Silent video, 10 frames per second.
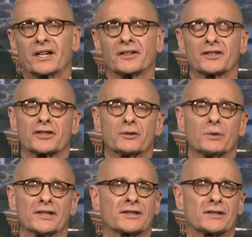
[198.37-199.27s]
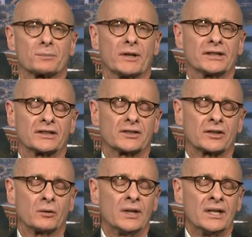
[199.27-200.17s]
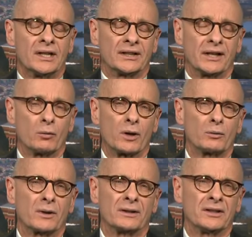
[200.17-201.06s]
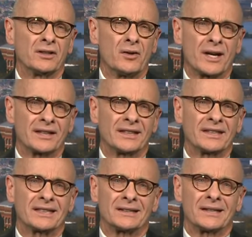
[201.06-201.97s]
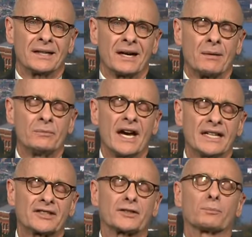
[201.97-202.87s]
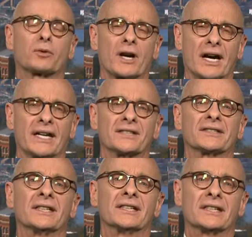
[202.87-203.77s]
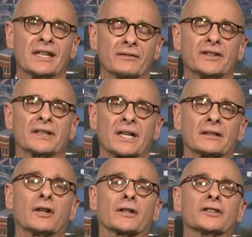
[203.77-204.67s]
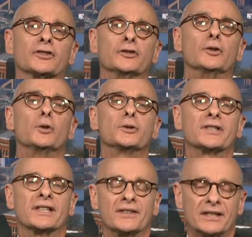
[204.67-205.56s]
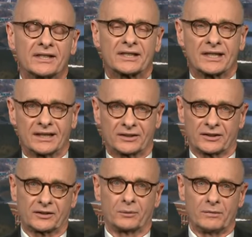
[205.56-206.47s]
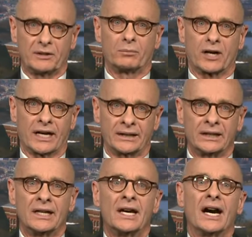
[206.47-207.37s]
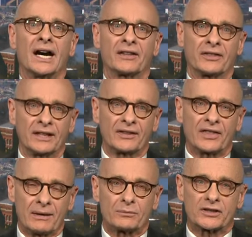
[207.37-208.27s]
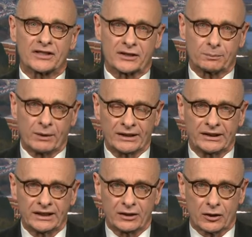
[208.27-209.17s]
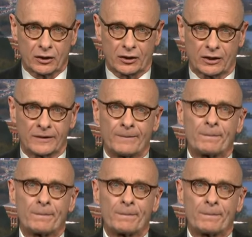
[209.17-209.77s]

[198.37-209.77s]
now that she was suspended. So they weren't. You know, I think I'm not surprised given the look. It's news in this sense to me, Brian. I think them suspending her